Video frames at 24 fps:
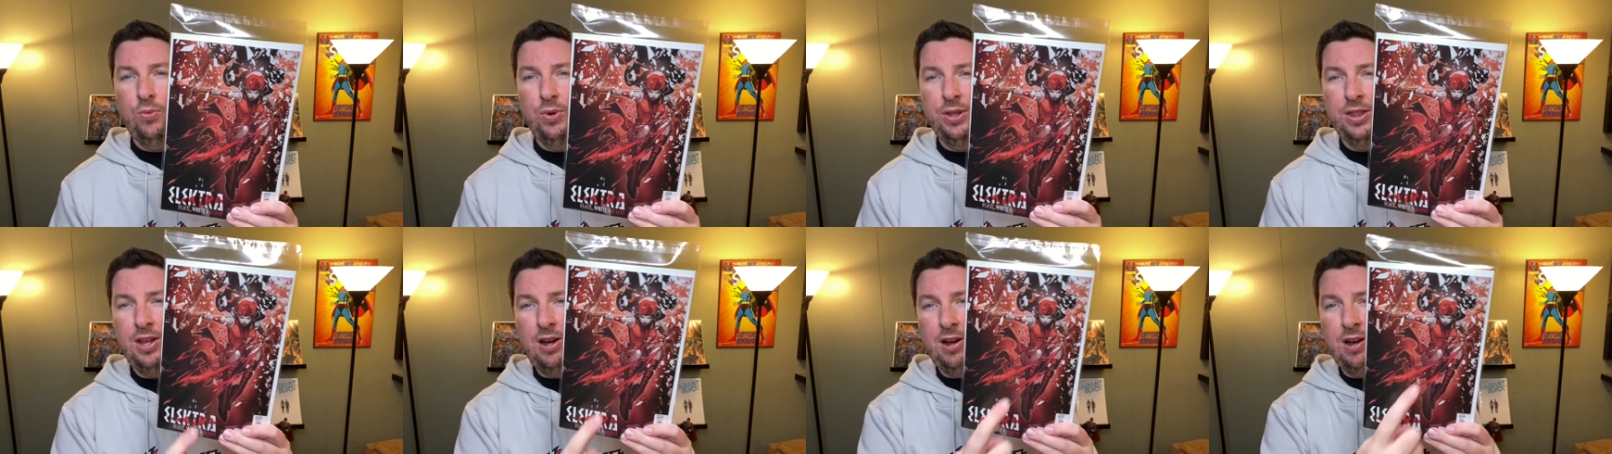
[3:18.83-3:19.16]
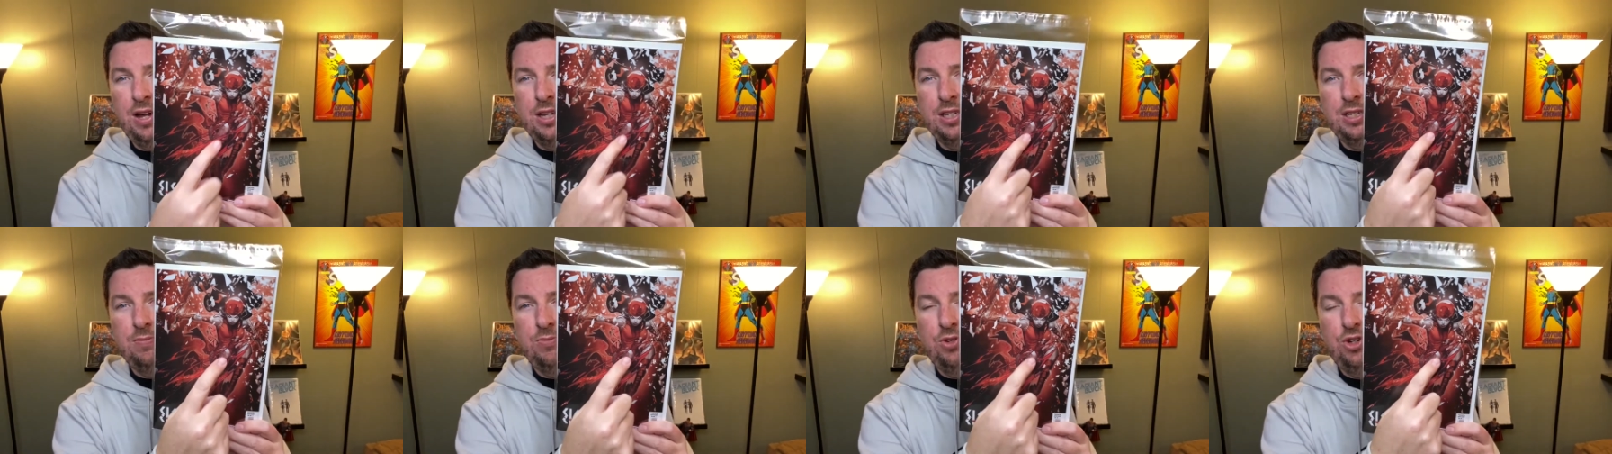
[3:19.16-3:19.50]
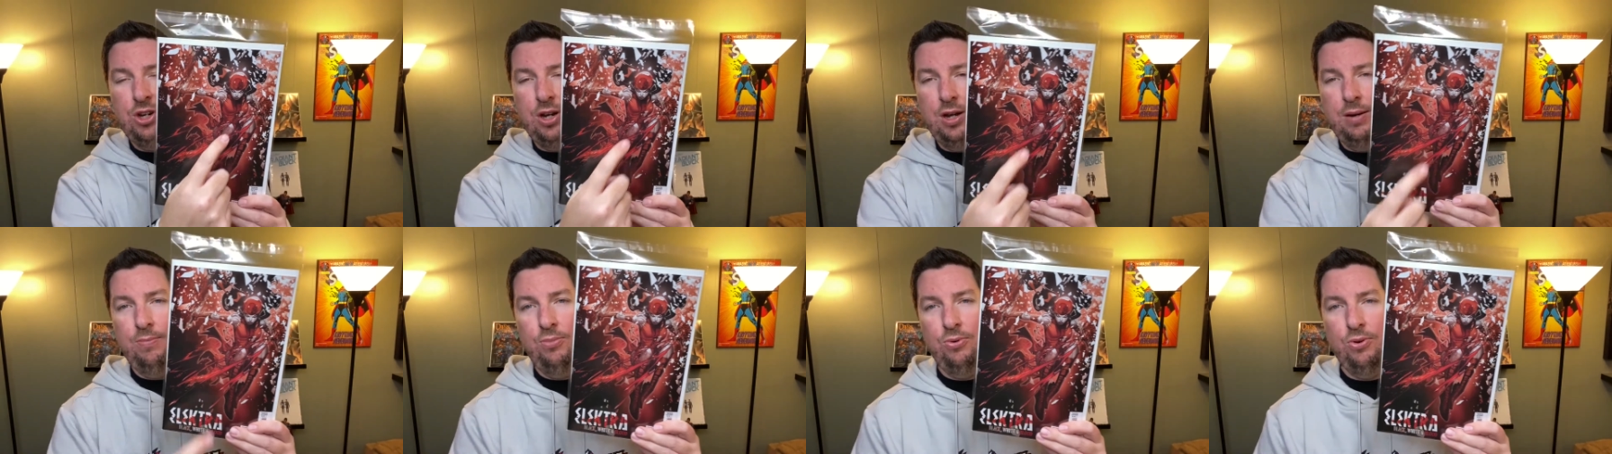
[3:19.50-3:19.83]
with the awesome
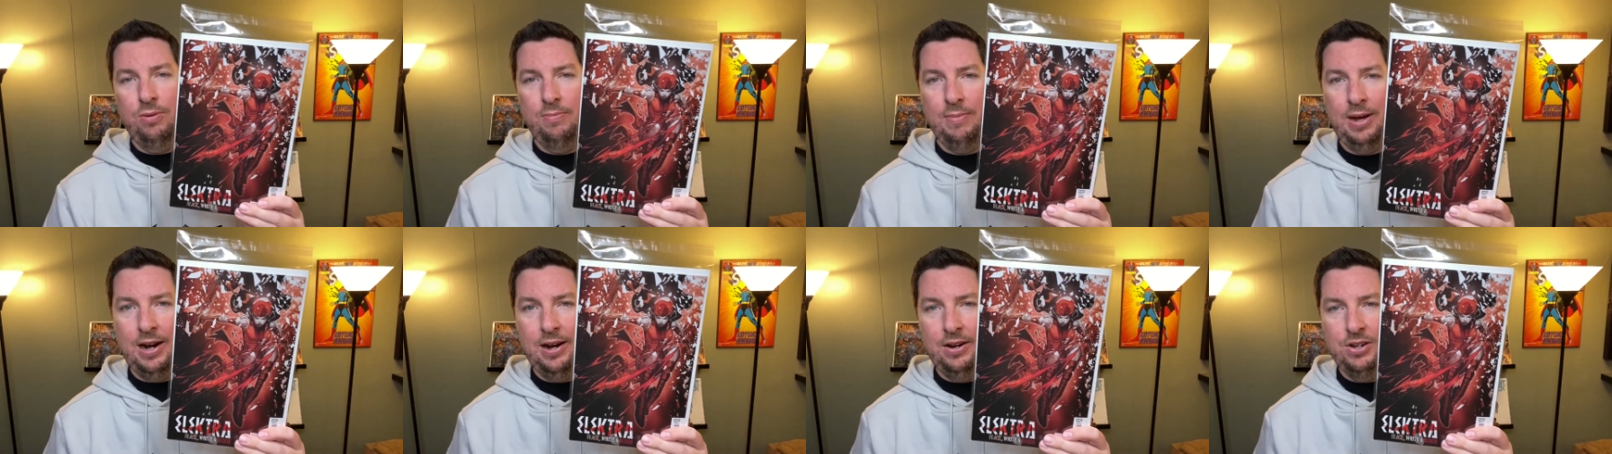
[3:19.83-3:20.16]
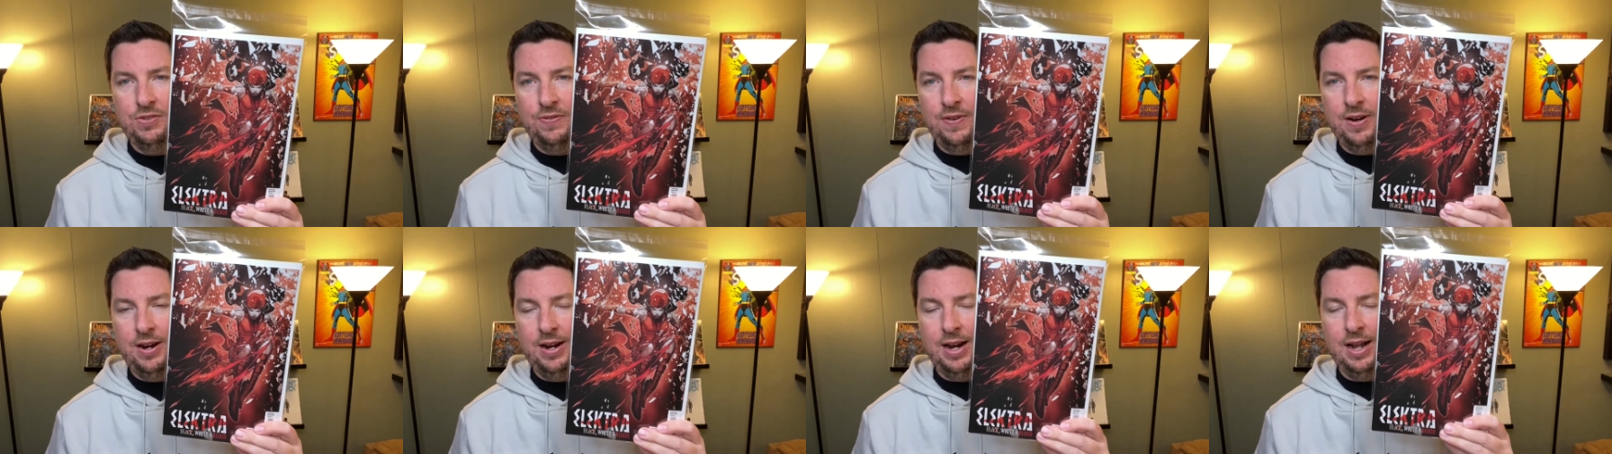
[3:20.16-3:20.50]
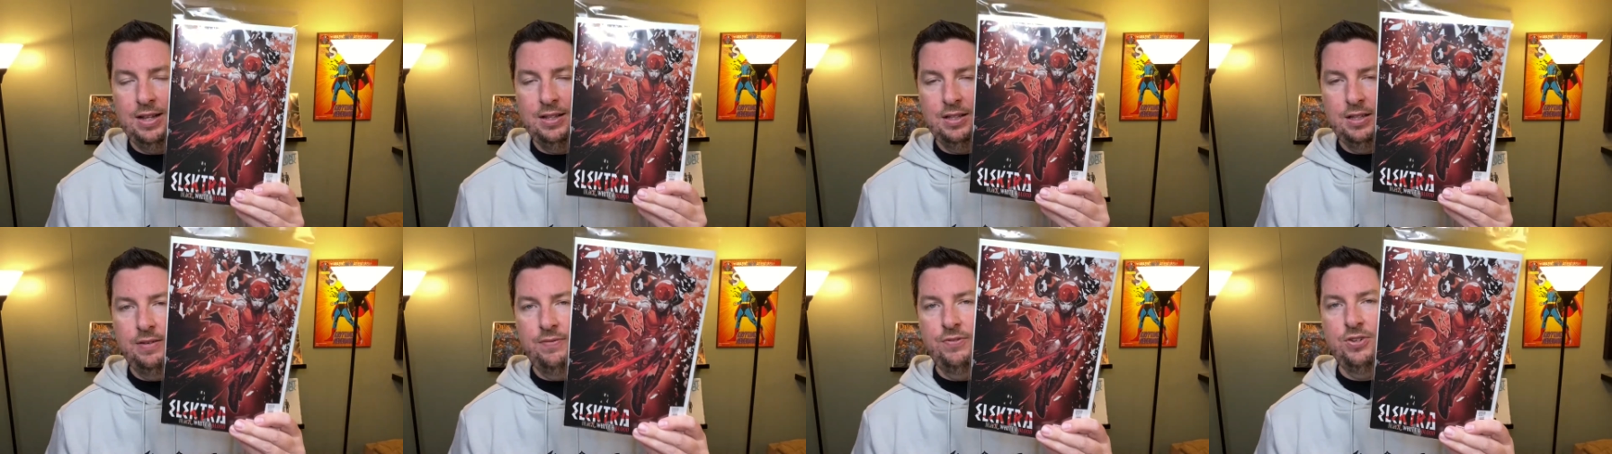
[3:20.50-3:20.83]
John Boy Myers variant. I
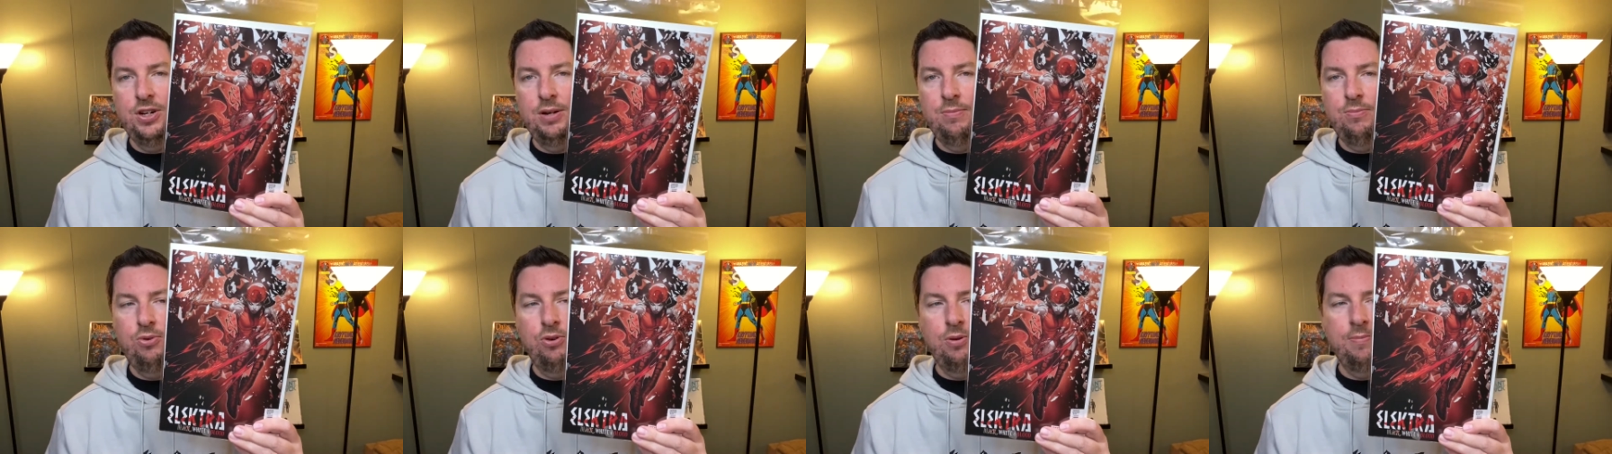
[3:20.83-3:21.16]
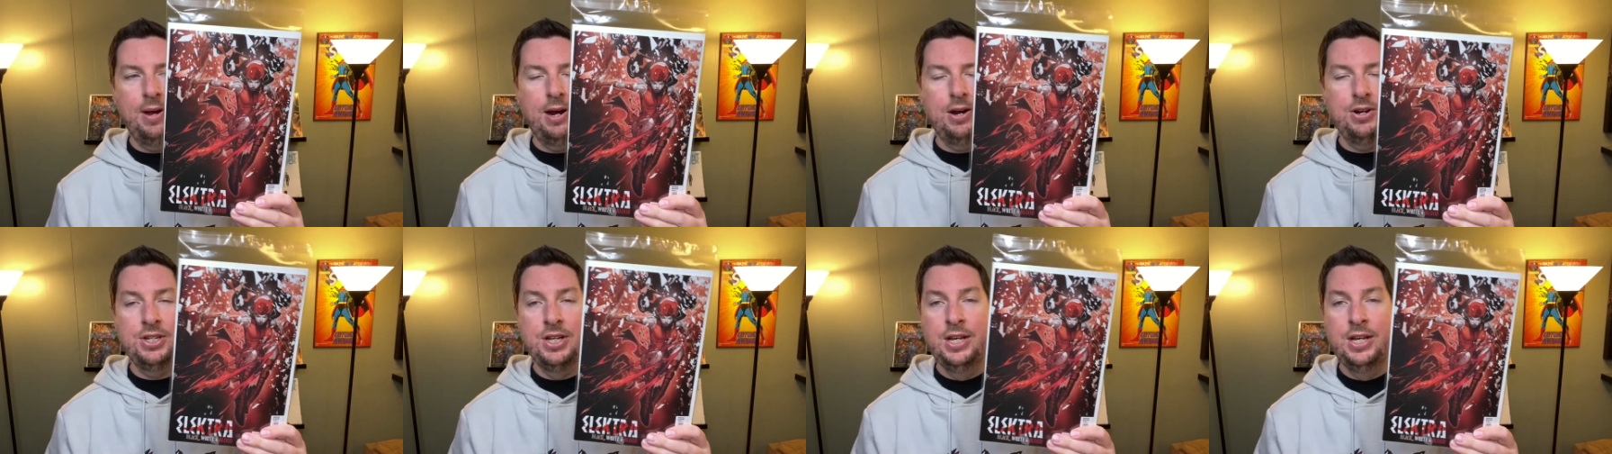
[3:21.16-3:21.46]
love John Boy Myers.